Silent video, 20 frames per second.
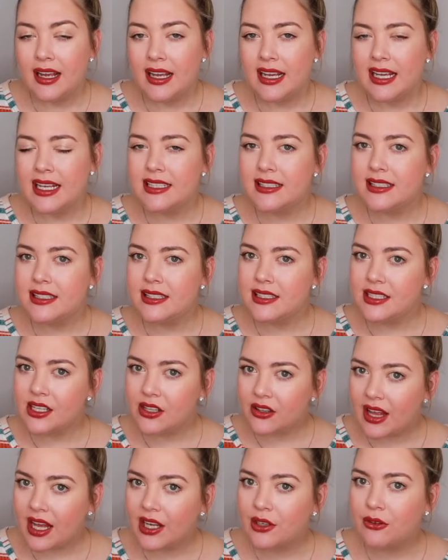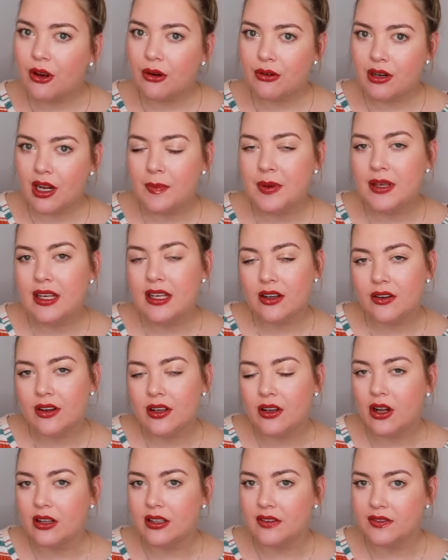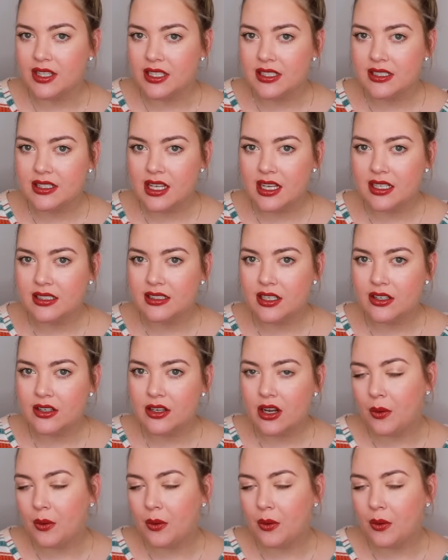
he still had grown up hearing all of these things and